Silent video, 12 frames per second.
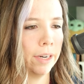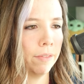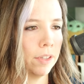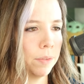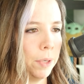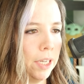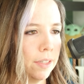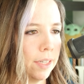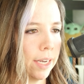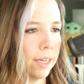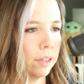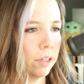of this piece
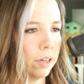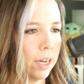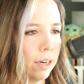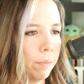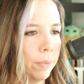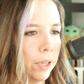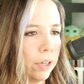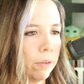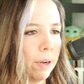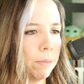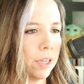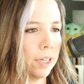again. Learn how to build your
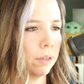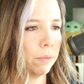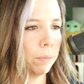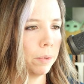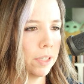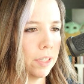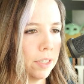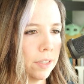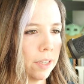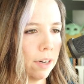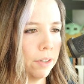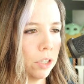website on WordPress and
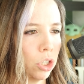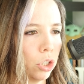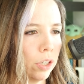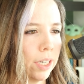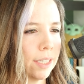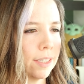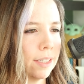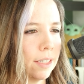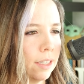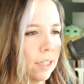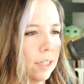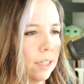discover
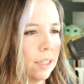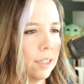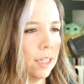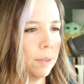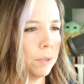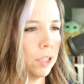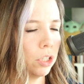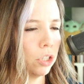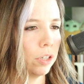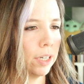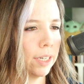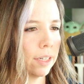tips and
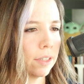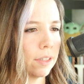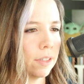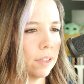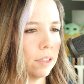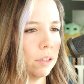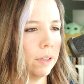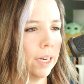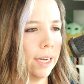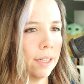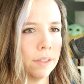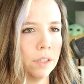tricks to
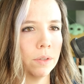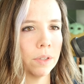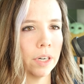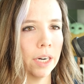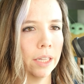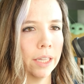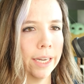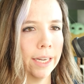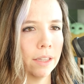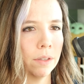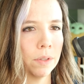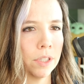enhance user. I like those